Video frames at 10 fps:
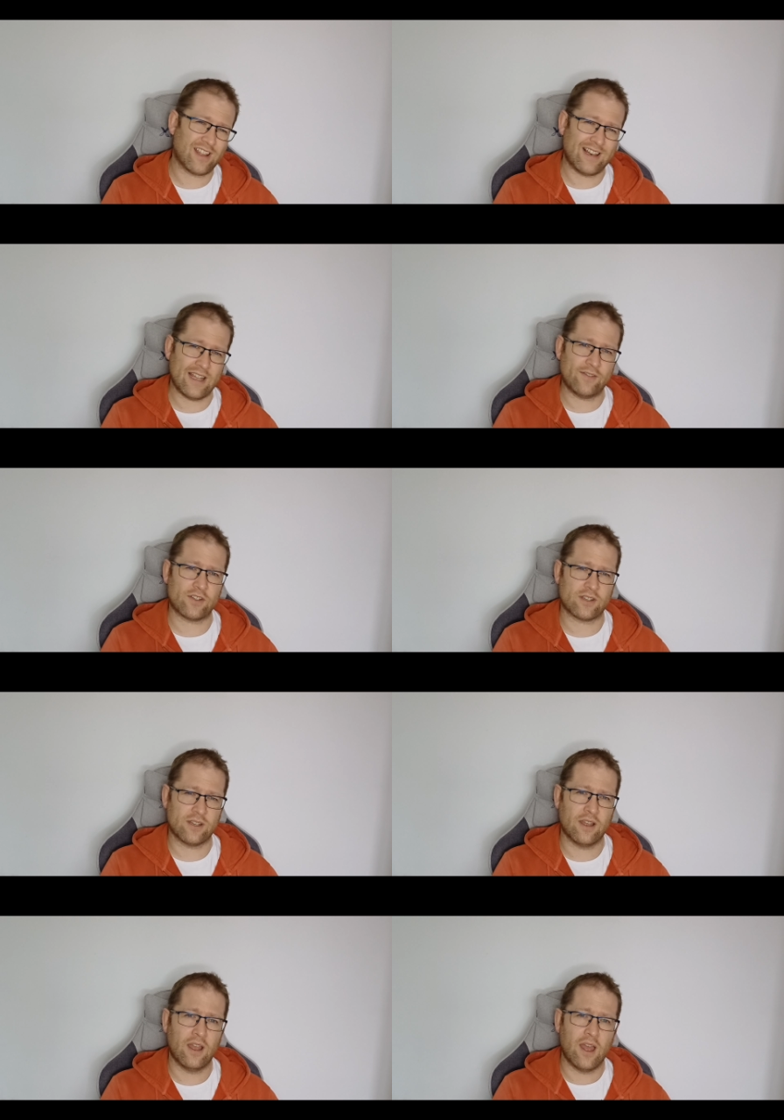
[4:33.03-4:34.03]
so that leaves us
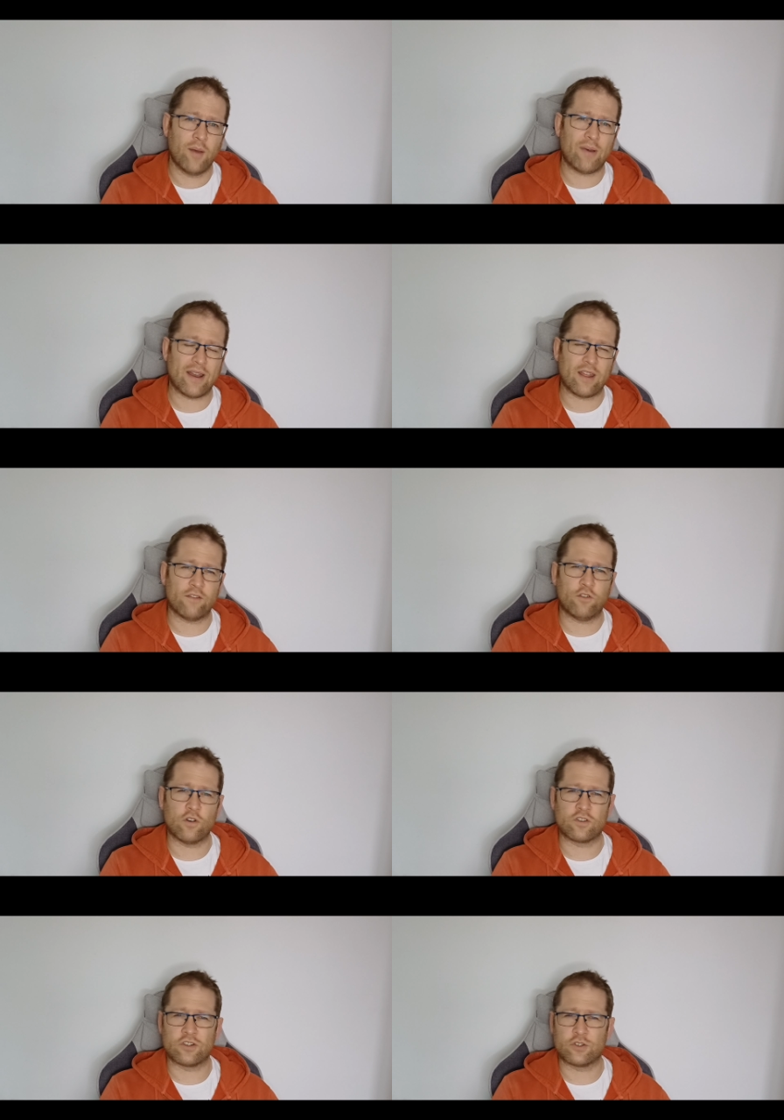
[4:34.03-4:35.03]
about another
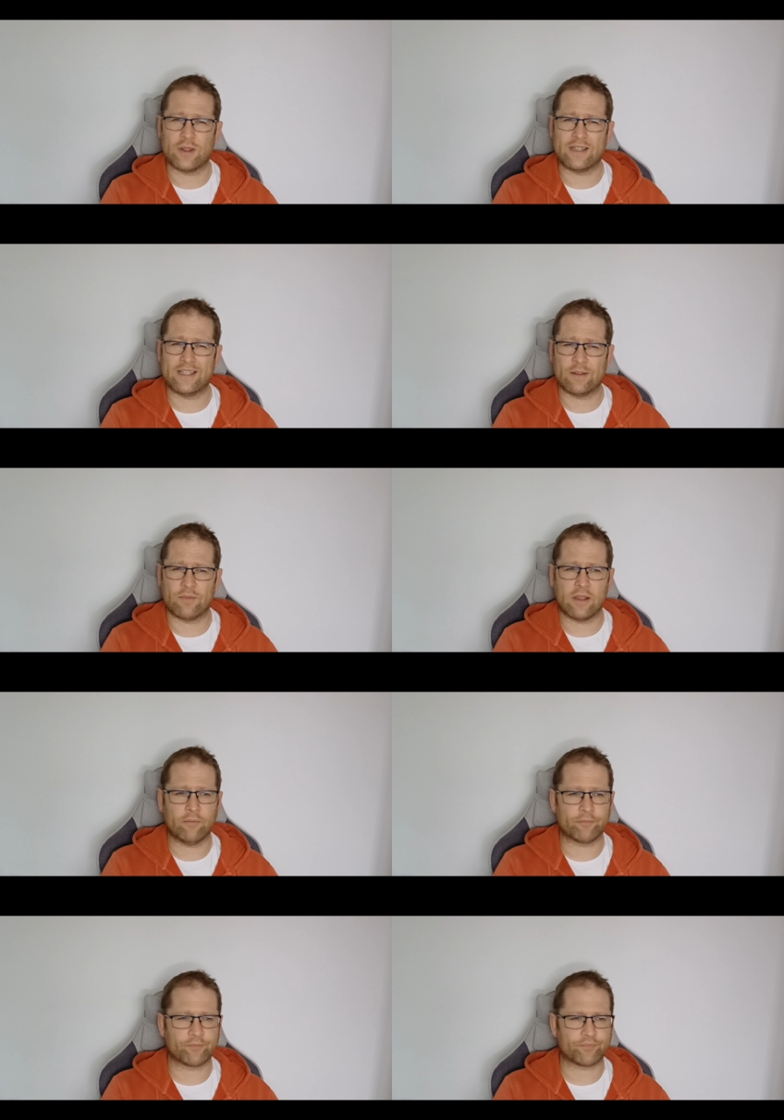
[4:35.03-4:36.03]
420 something.